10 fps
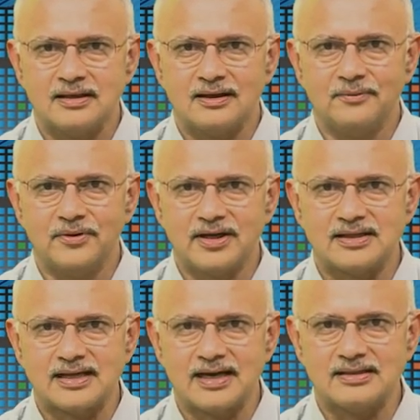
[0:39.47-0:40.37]
computer
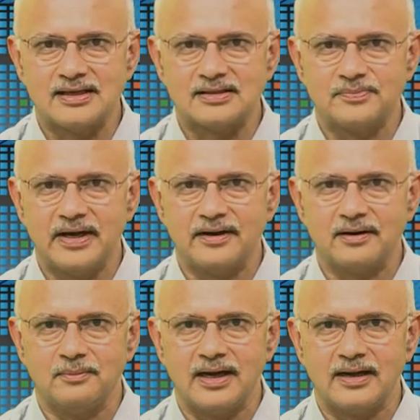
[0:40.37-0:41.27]
science has made
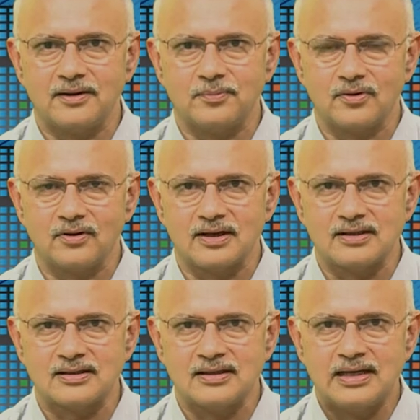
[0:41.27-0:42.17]
dramatic progress